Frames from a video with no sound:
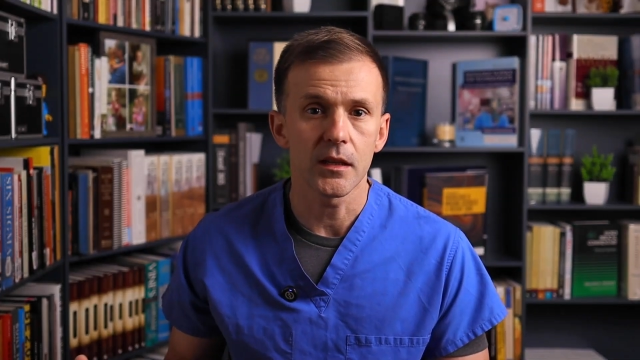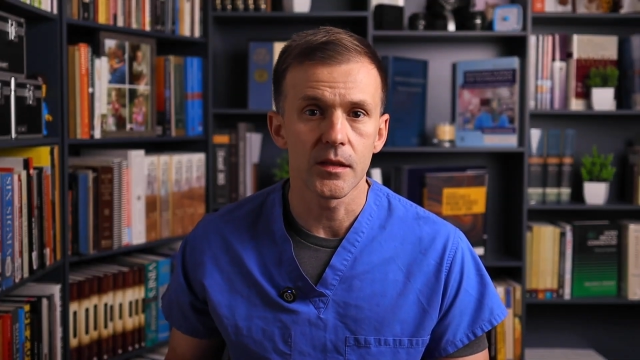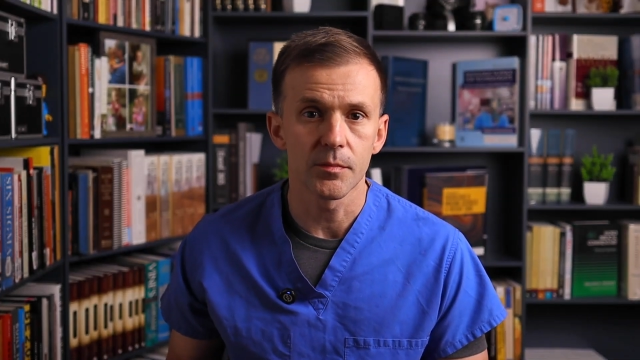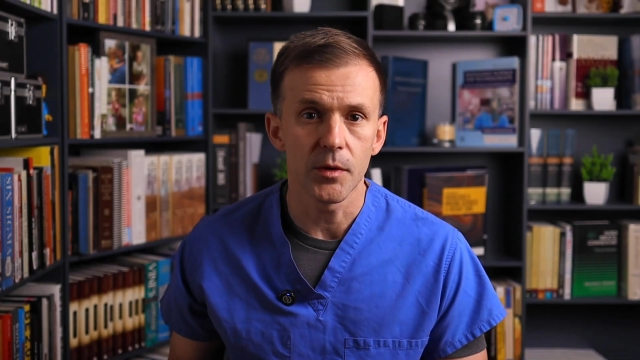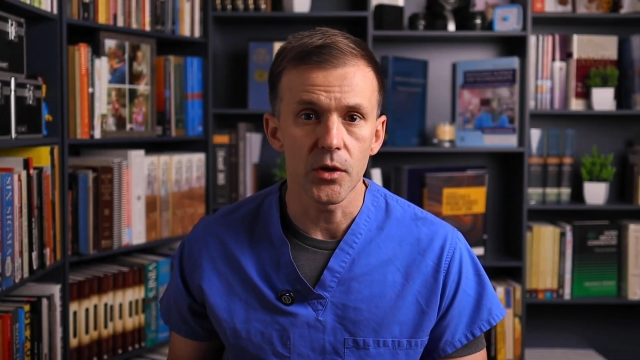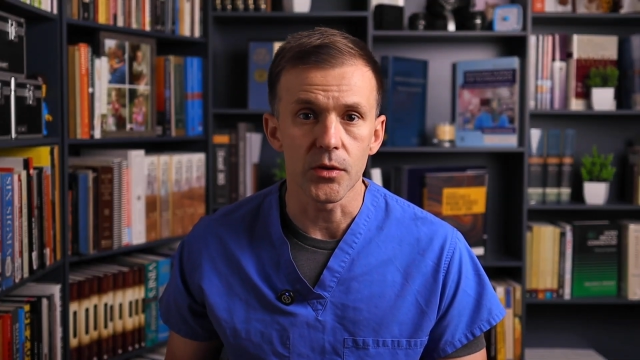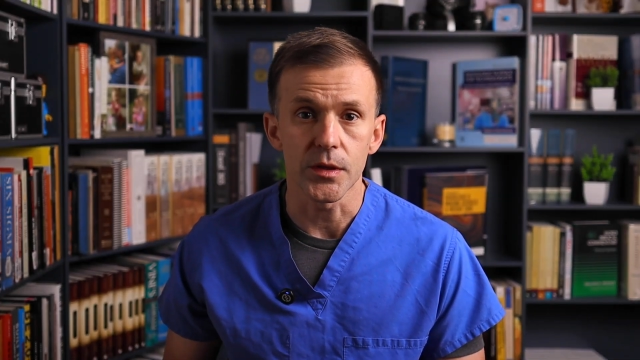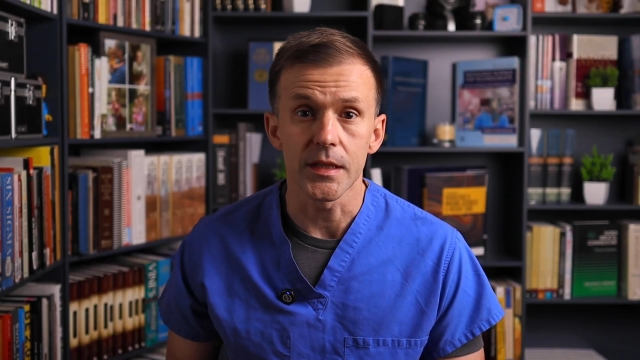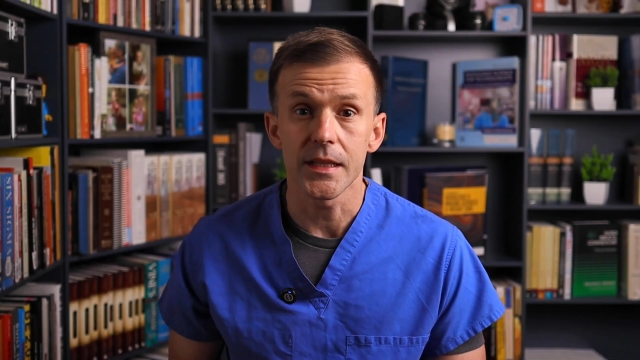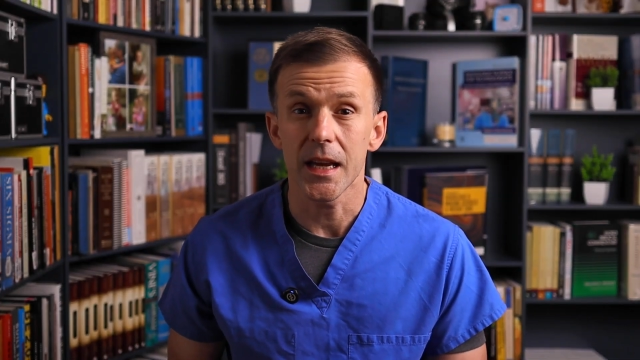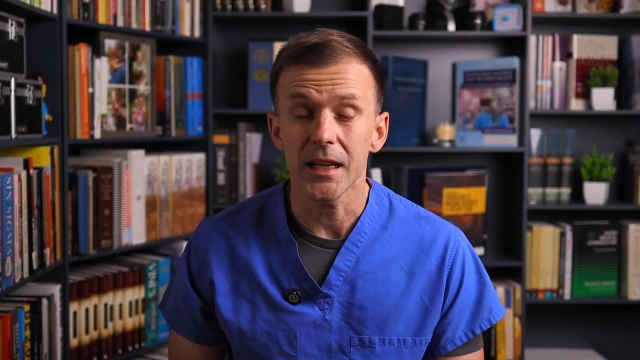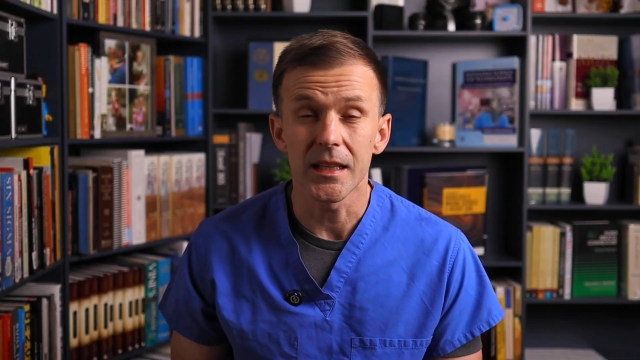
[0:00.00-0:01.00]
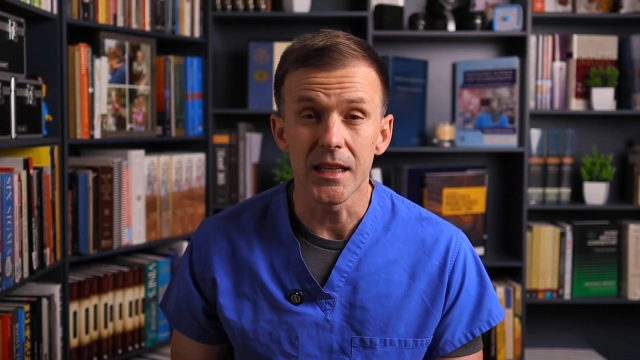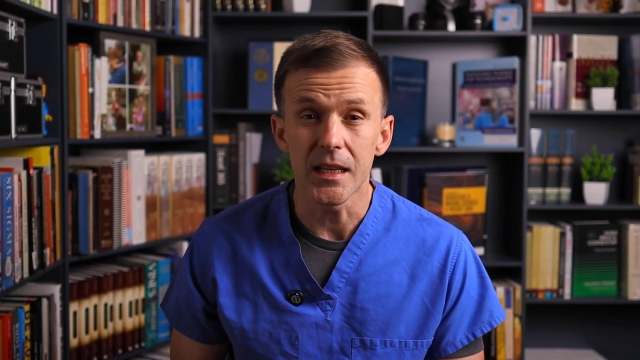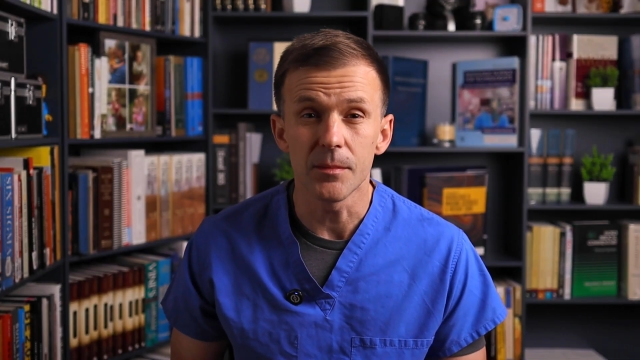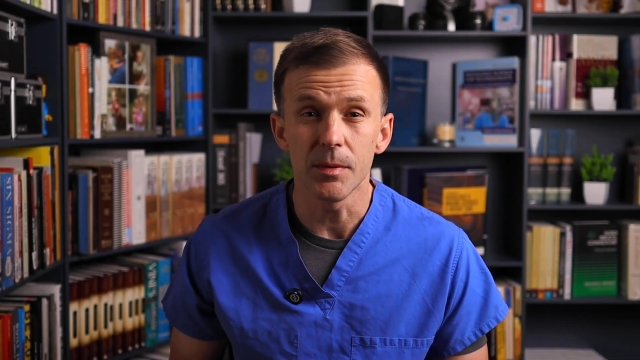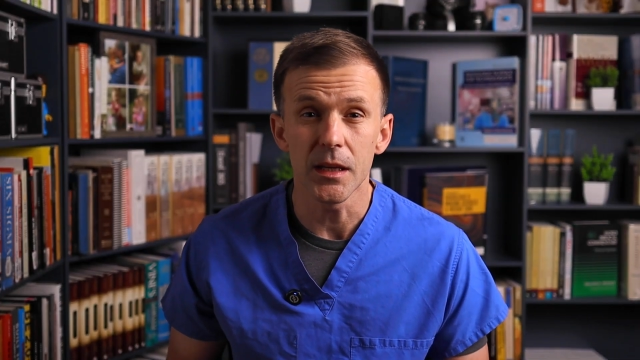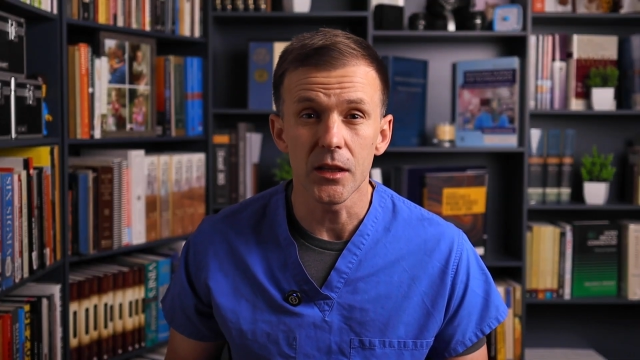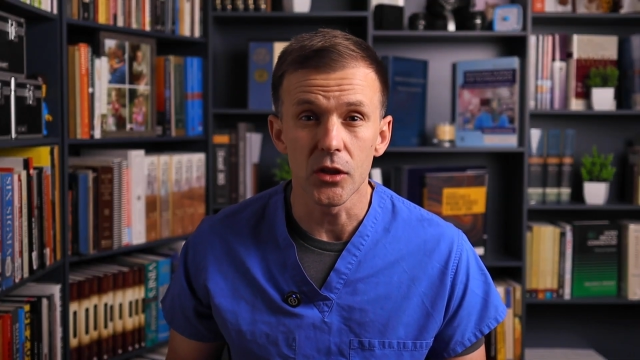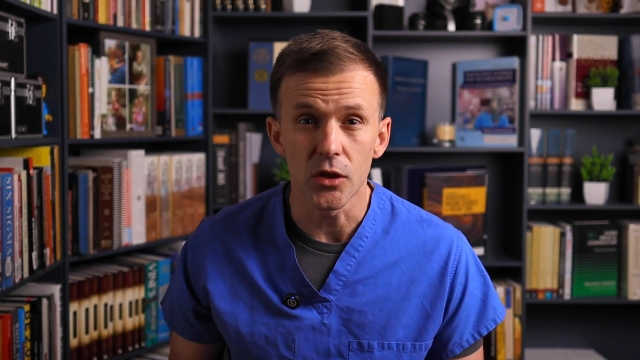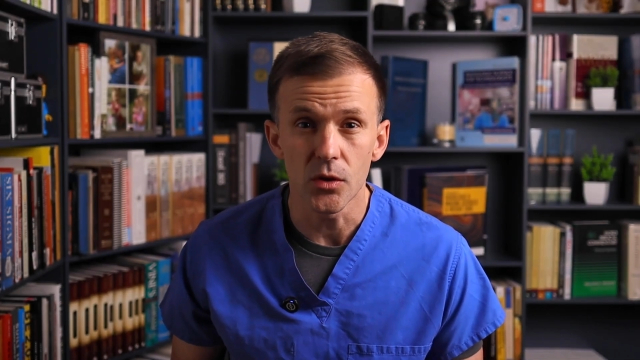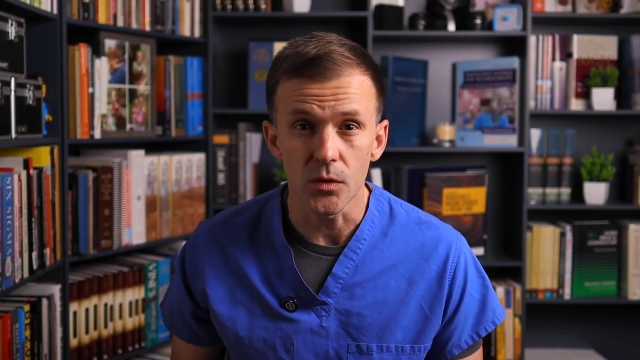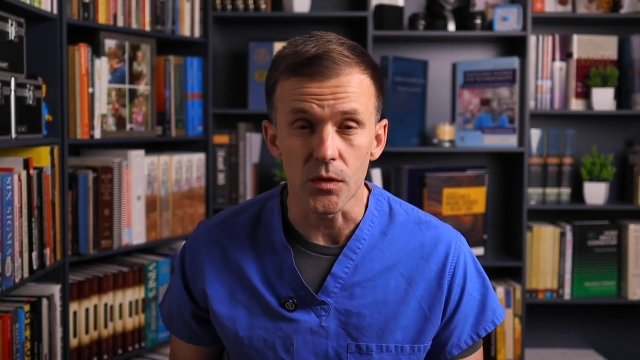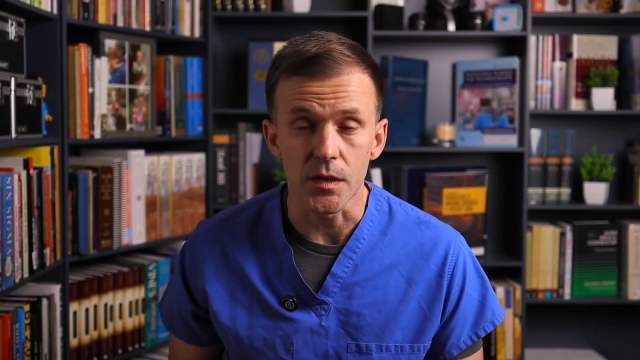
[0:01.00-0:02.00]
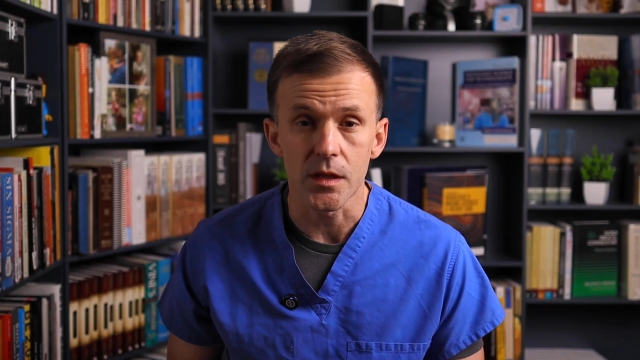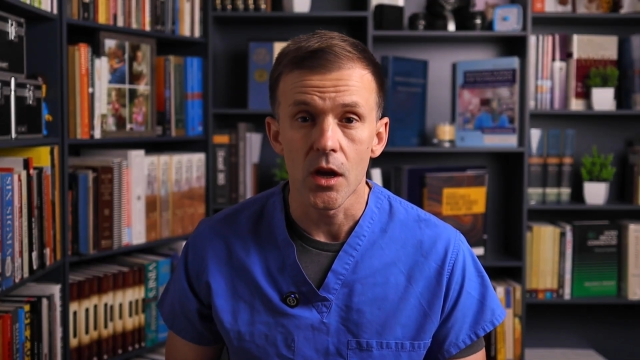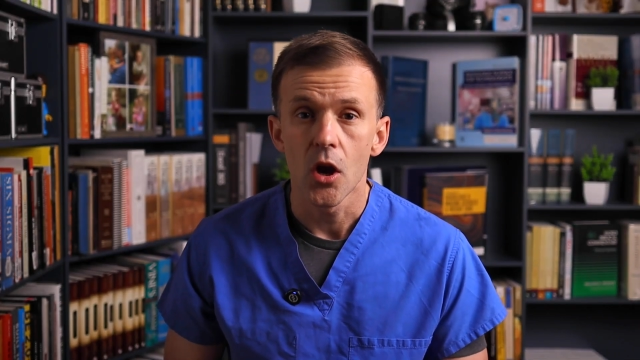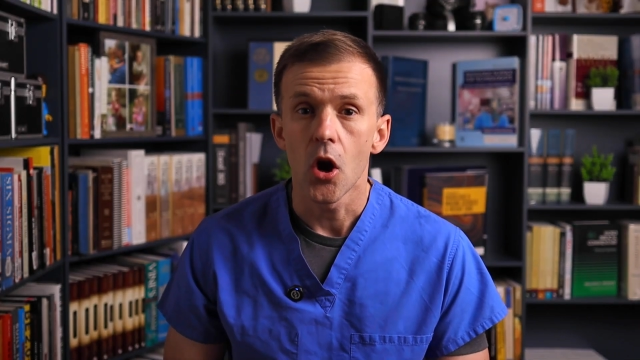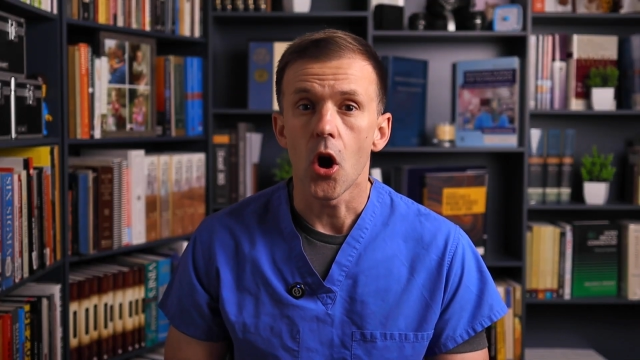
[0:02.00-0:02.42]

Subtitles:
exposed, technique being used,